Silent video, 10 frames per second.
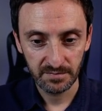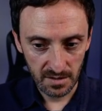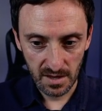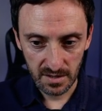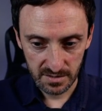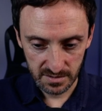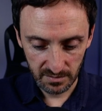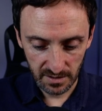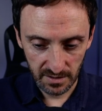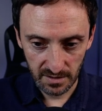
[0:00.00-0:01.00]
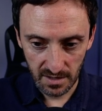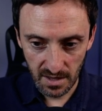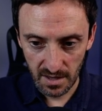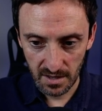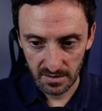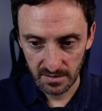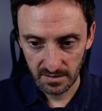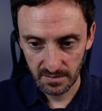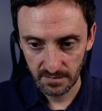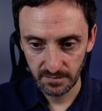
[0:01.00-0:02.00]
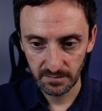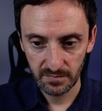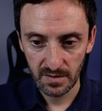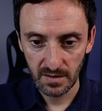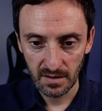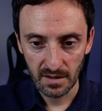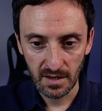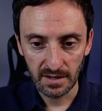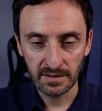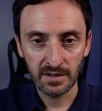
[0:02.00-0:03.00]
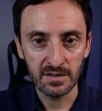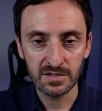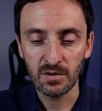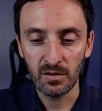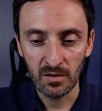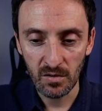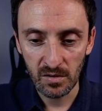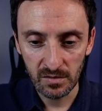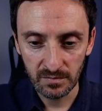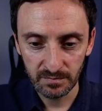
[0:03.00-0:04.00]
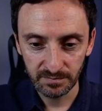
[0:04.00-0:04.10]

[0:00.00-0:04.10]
Yes, I'm going to hit A. Let that install all.